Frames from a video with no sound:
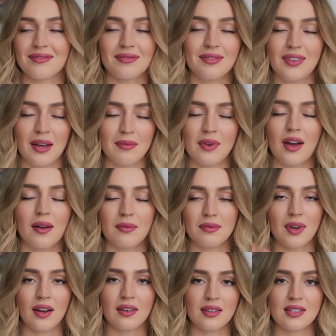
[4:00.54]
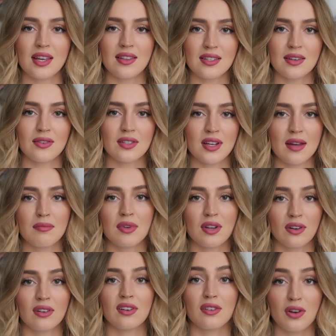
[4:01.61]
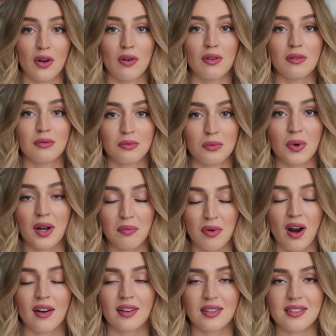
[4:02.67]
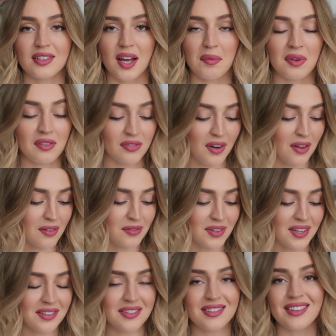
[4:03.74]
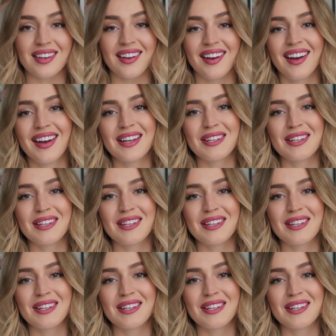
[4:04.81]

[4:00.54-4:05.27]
are, I'm not gonna say this every time, but you're gonna know what product is coming for all of these. The